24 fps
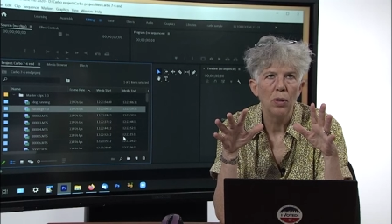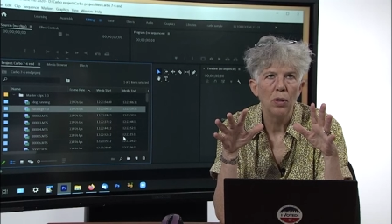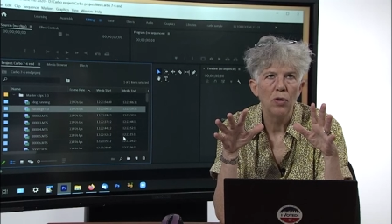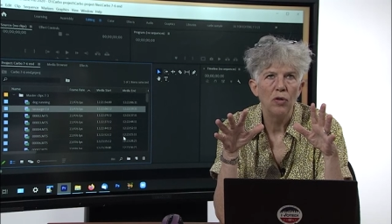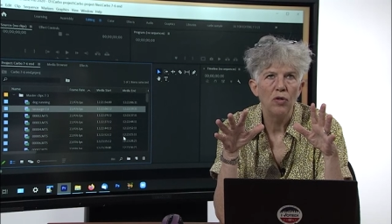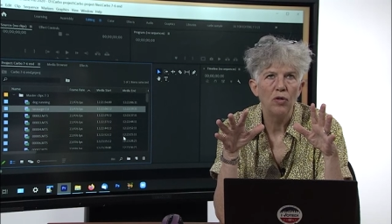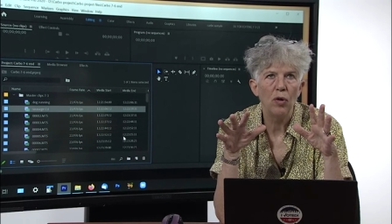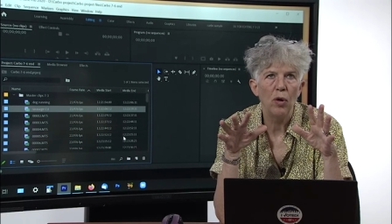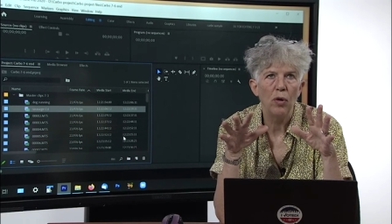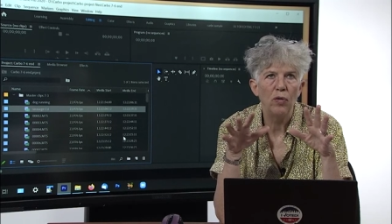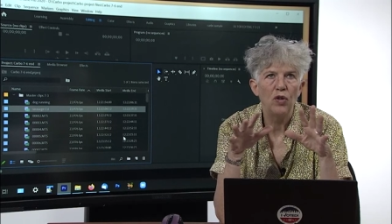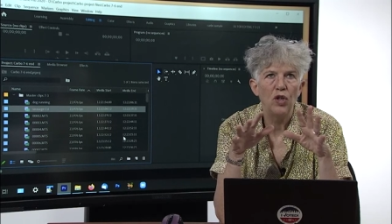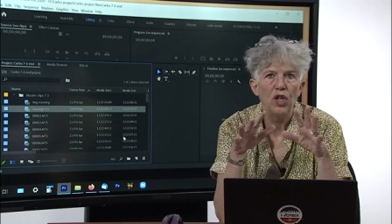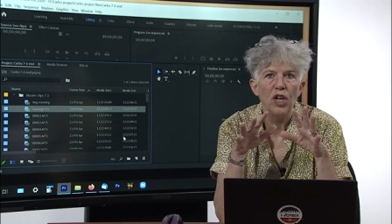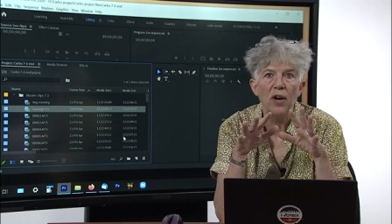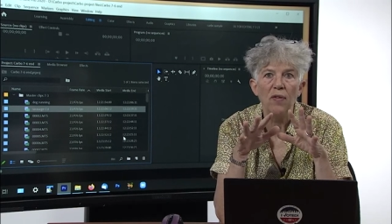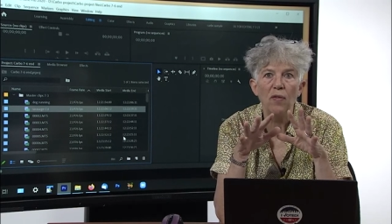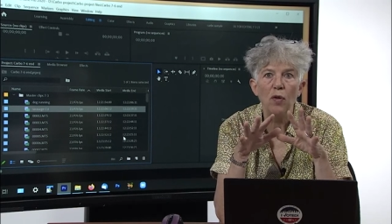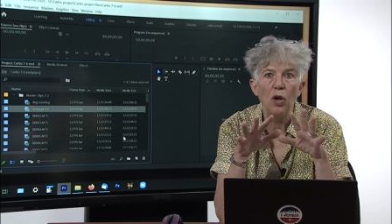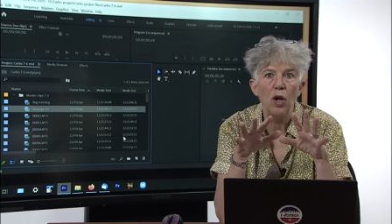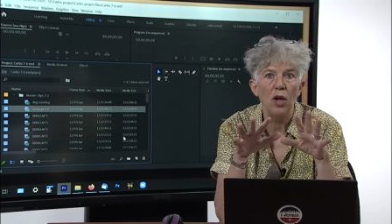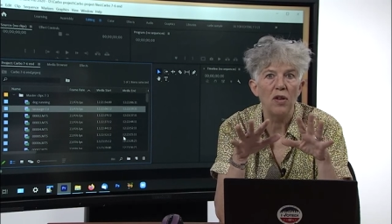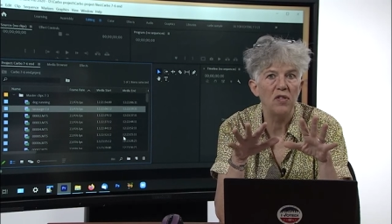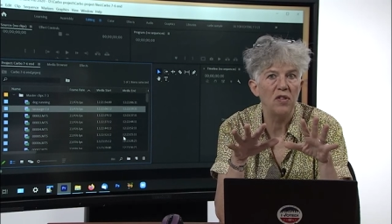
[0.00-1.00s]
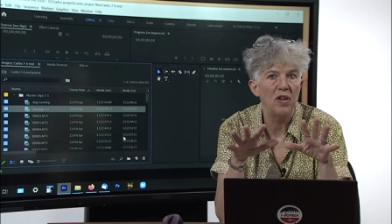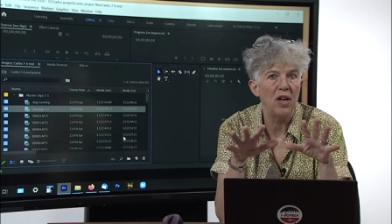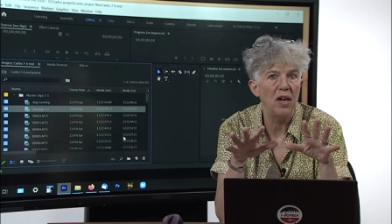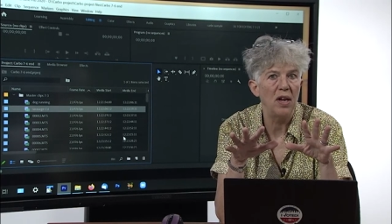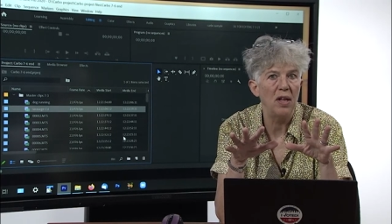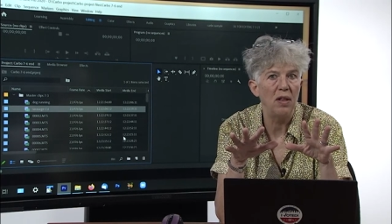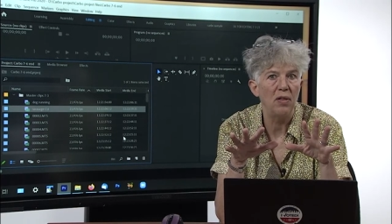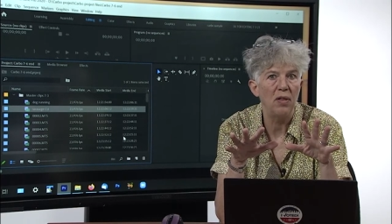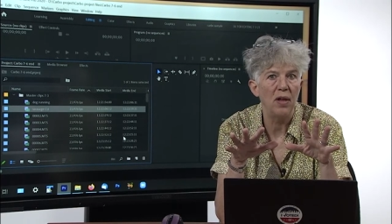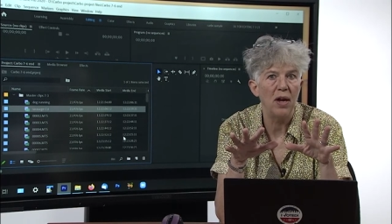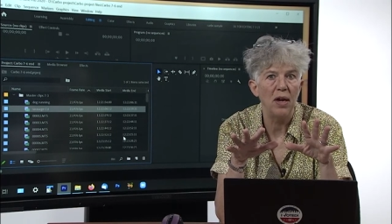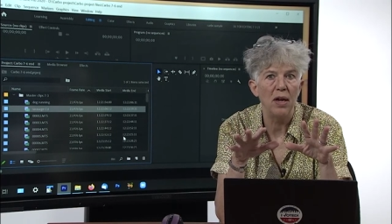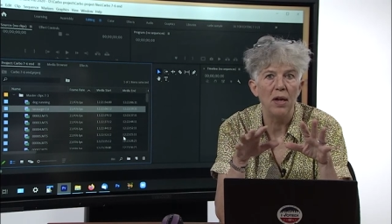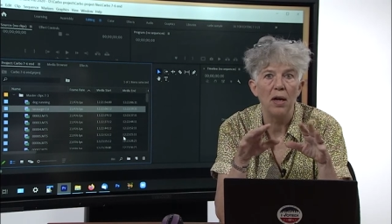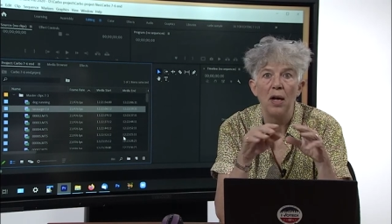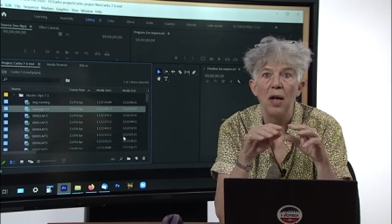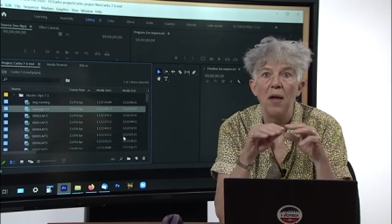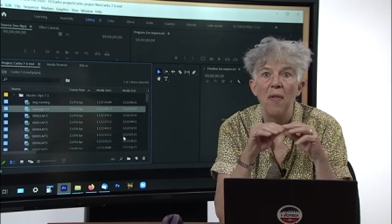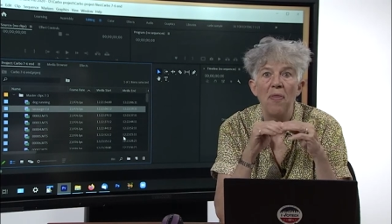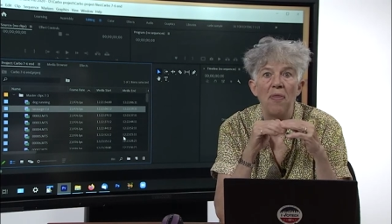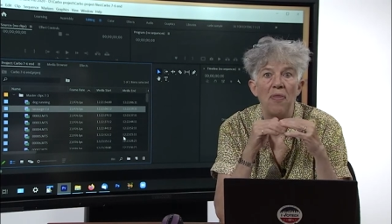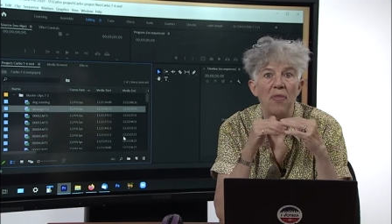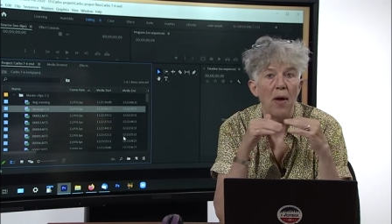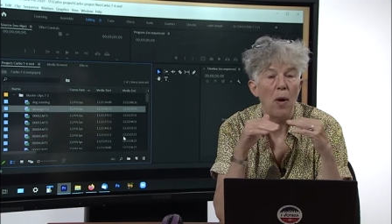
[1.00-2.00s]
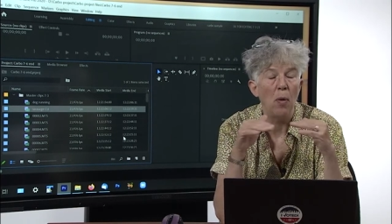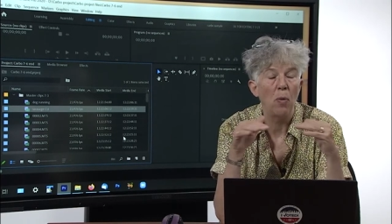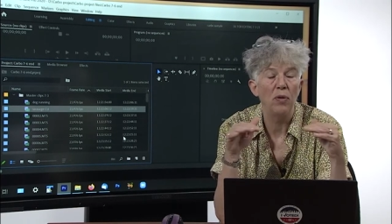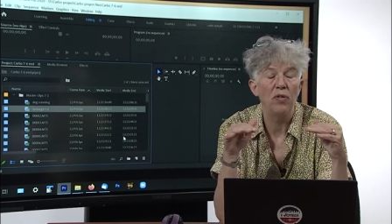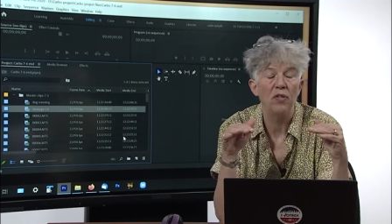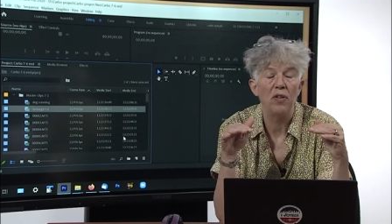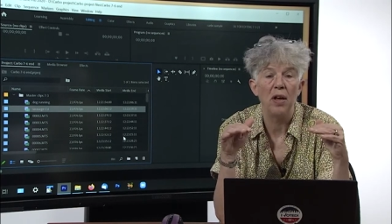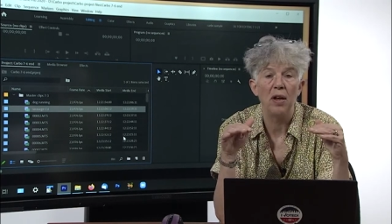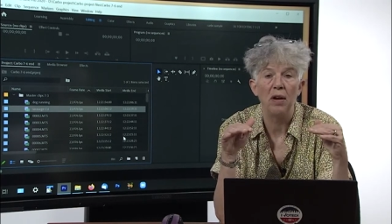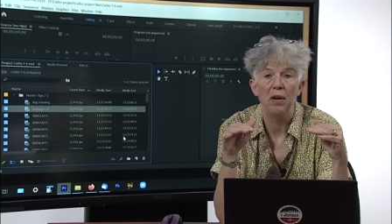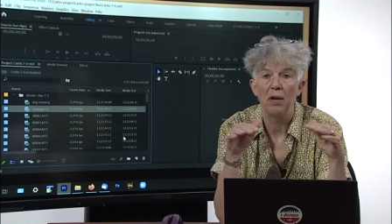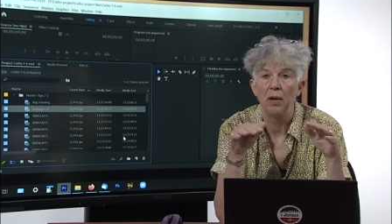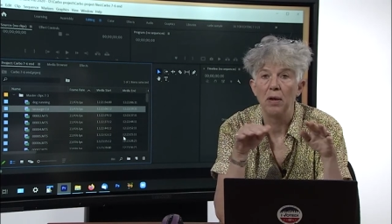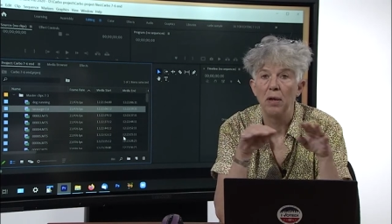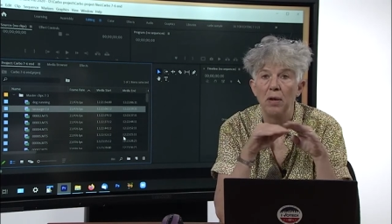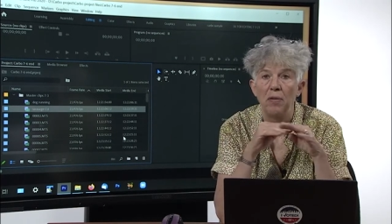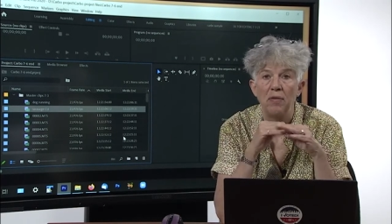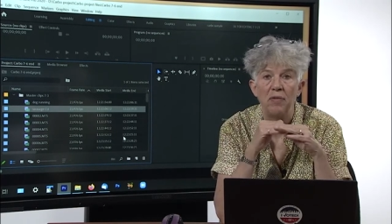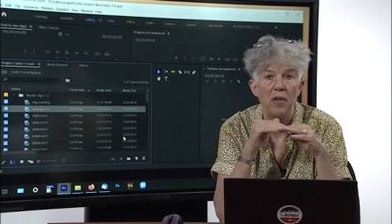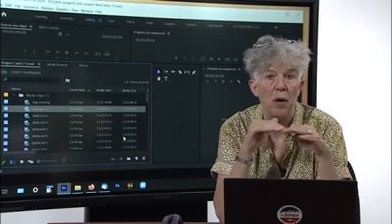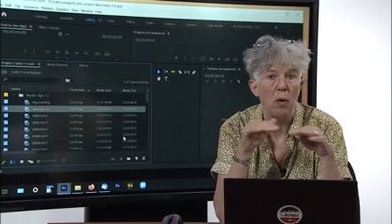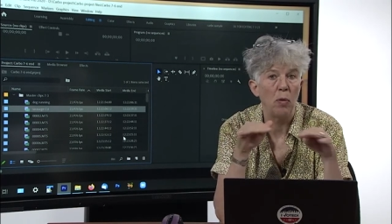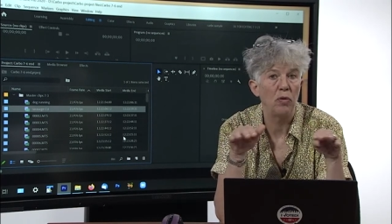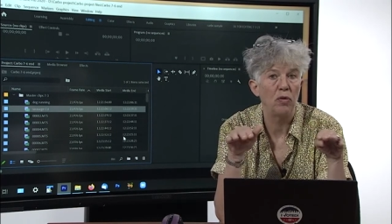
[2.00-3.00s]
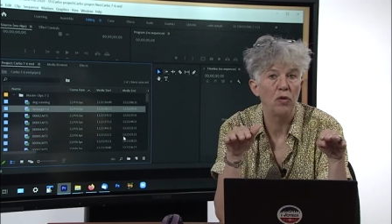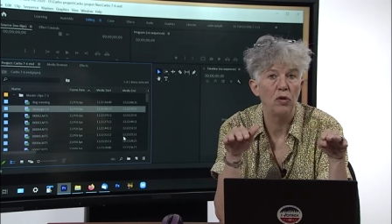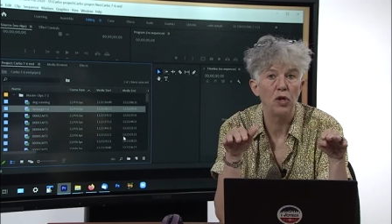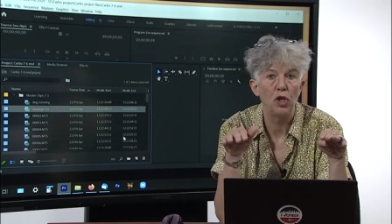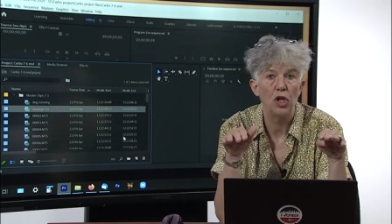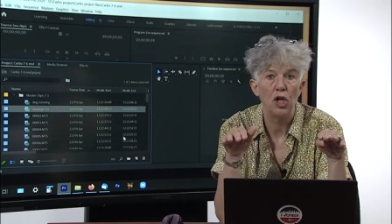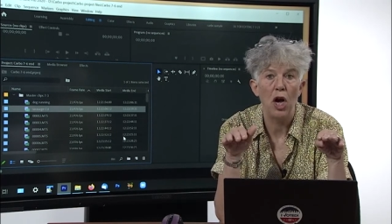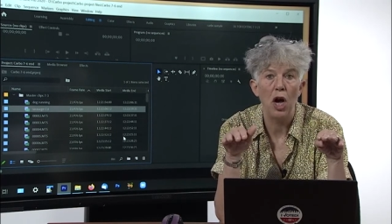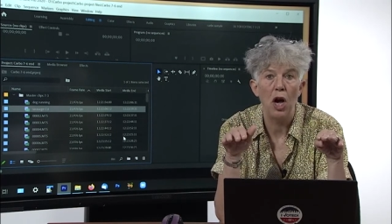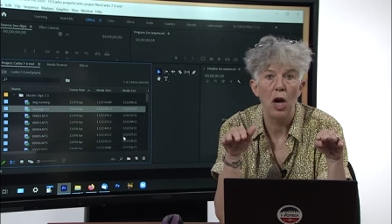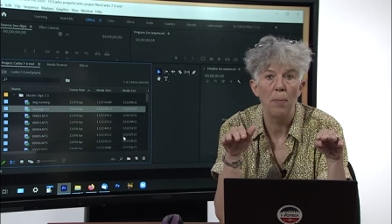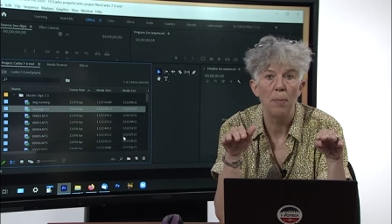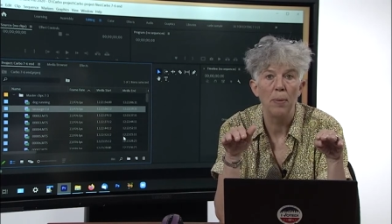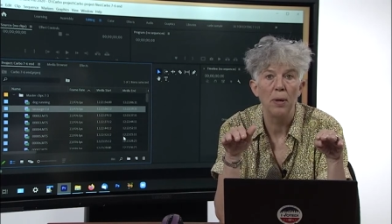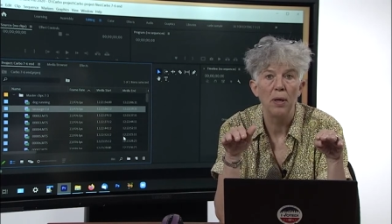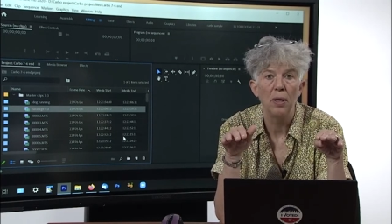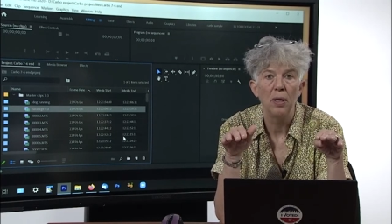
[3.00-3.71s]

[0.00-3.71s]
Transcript: So if she ever lost anything, that was it. That was her job.